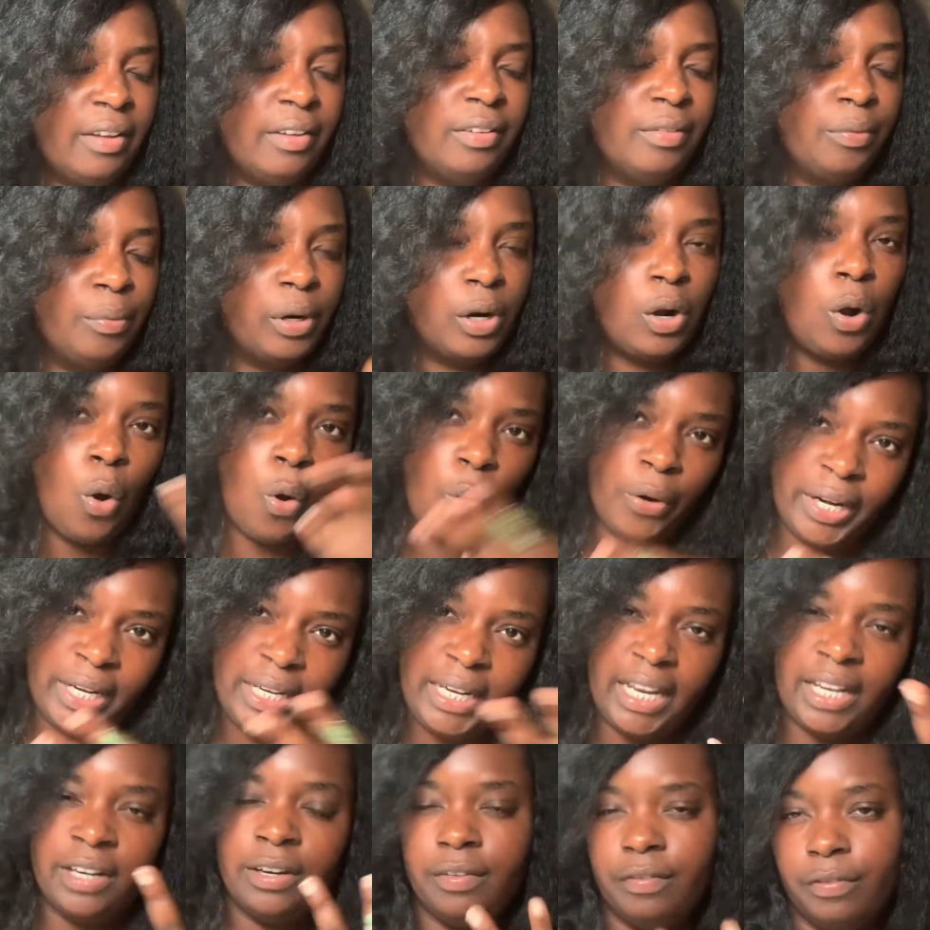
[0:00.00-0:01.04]
recording
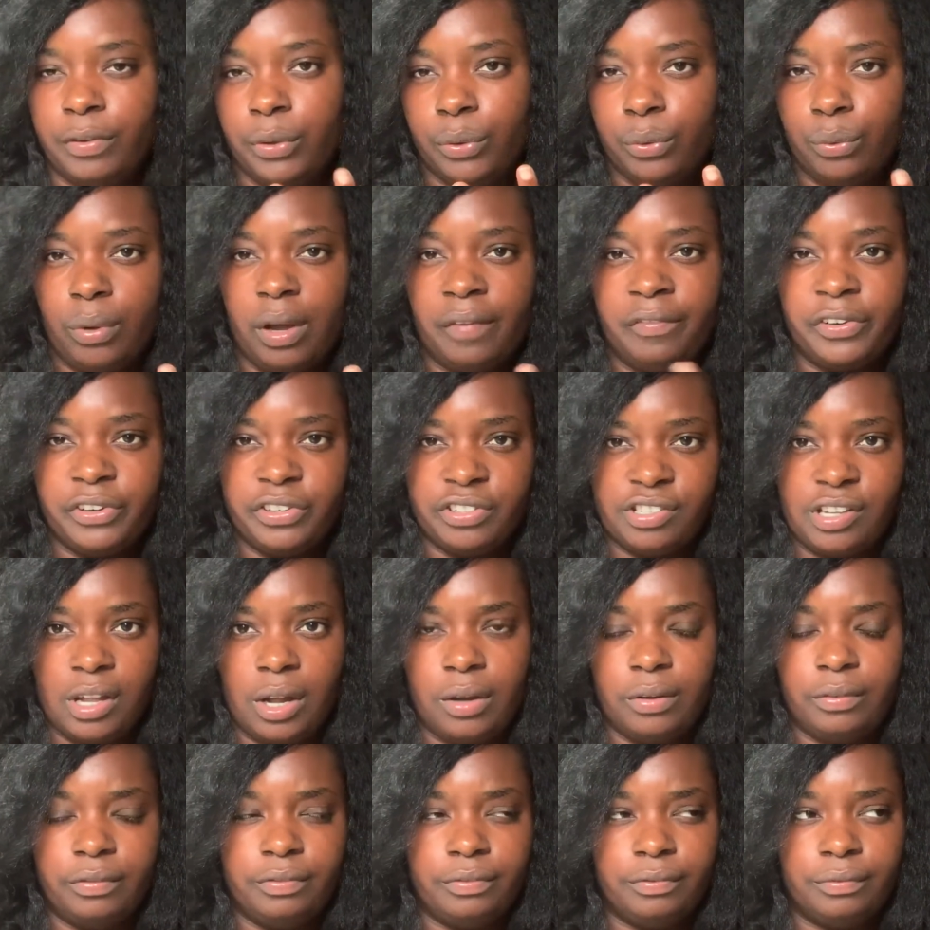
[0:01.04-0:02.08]
interview of
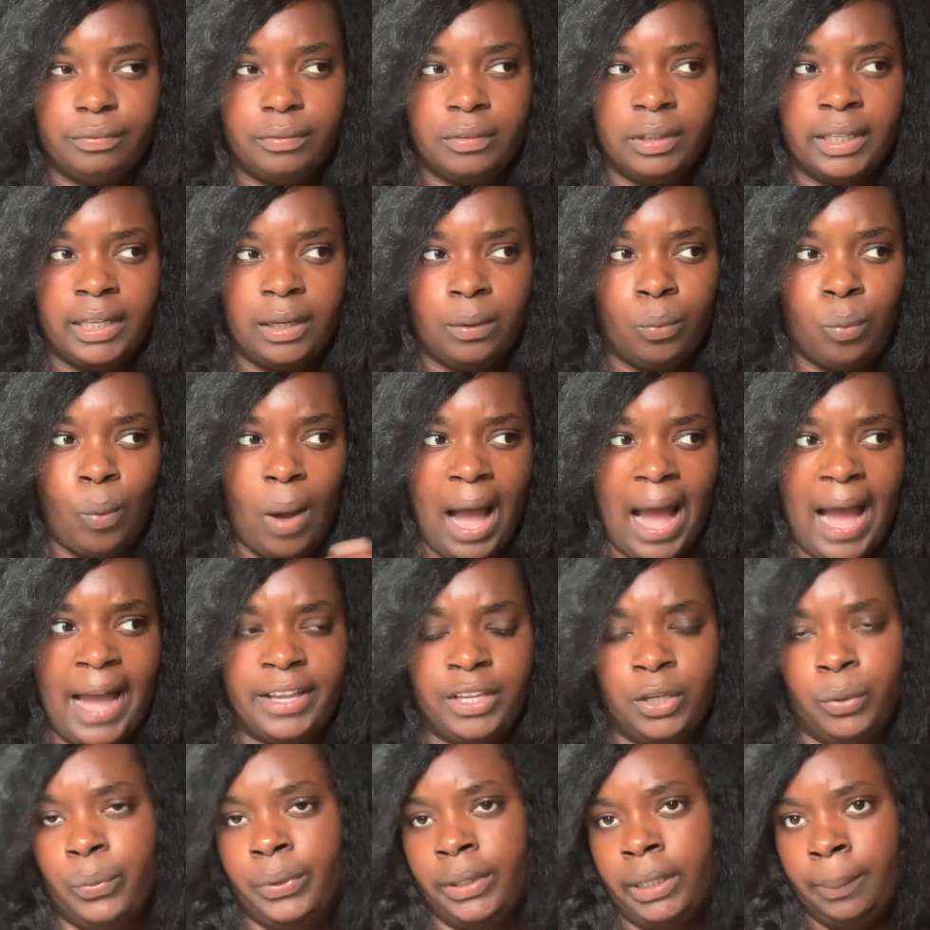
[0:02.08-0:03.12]
yourself, like why
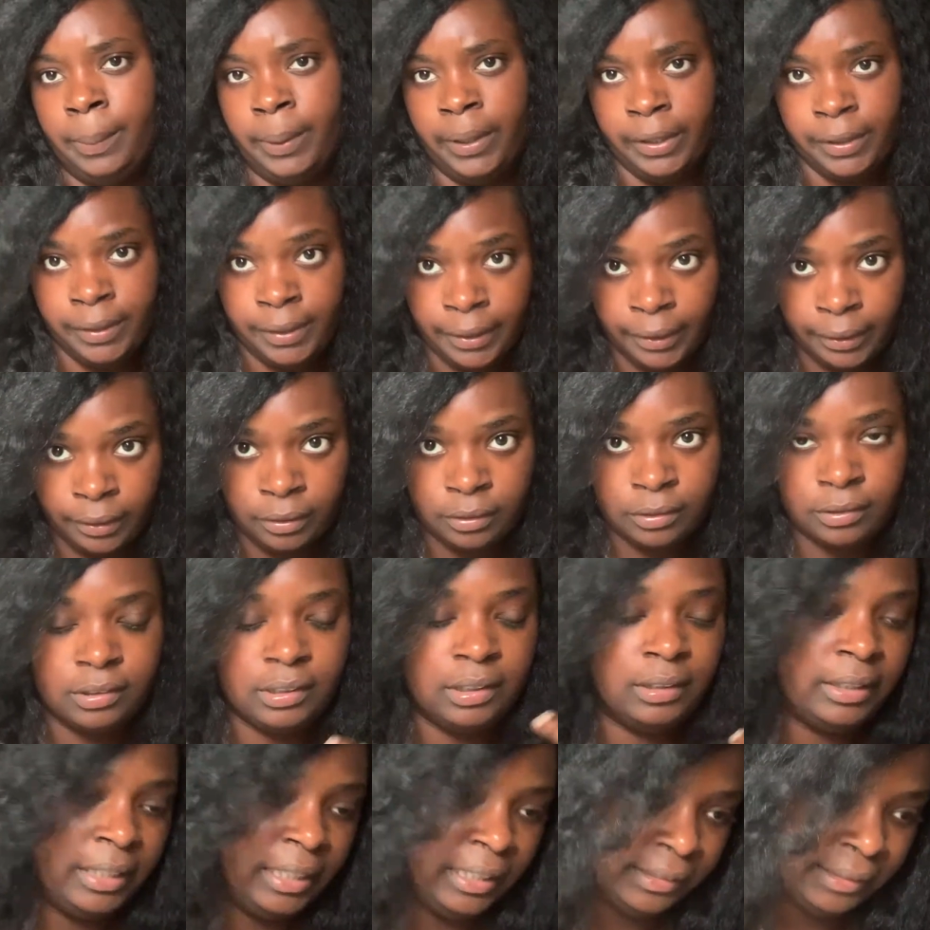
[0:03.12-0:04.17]
you want to be a nurse
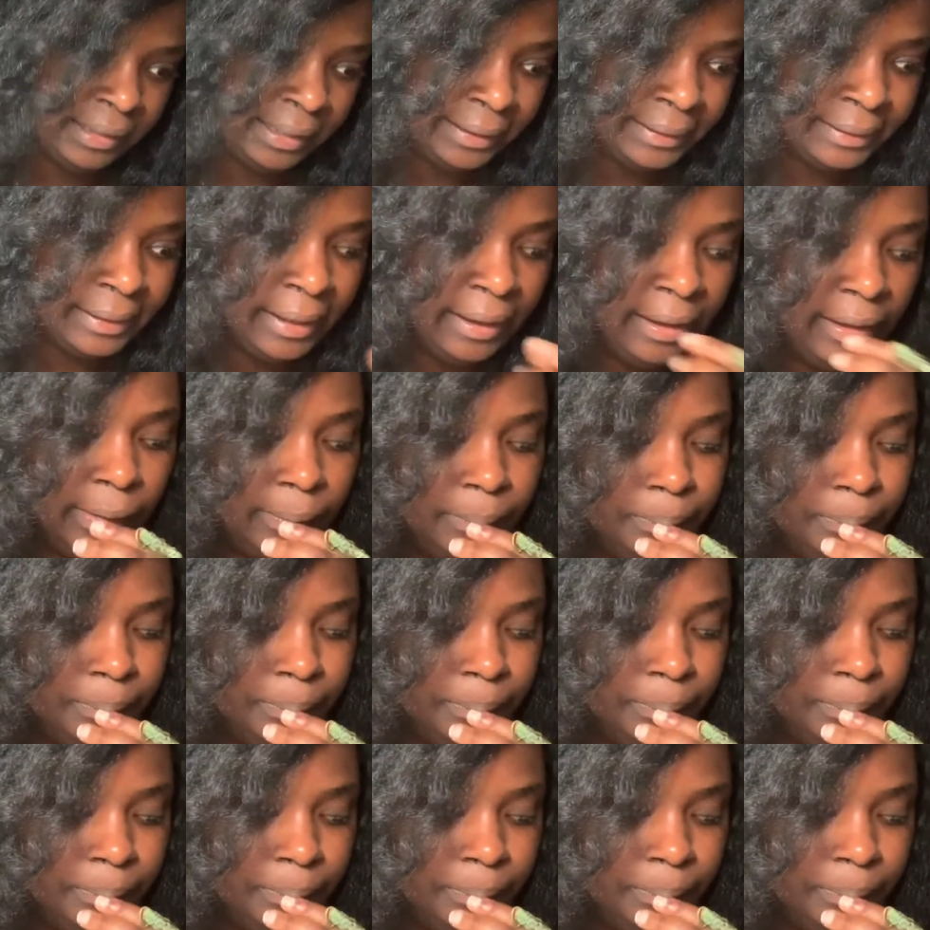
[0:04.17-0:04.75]
and things like that.